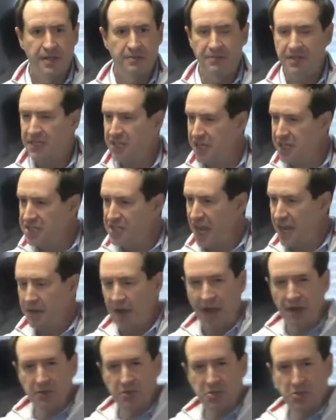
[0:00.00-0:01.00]
Because
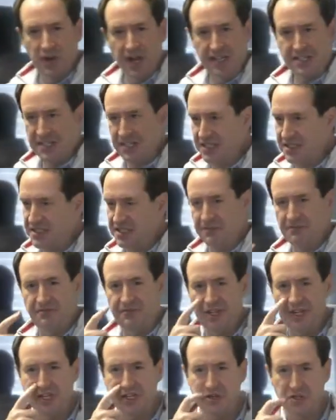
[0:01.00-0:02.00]
I was watching some
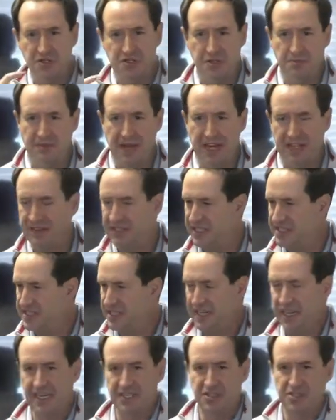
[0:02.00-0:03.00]
videos about this, and I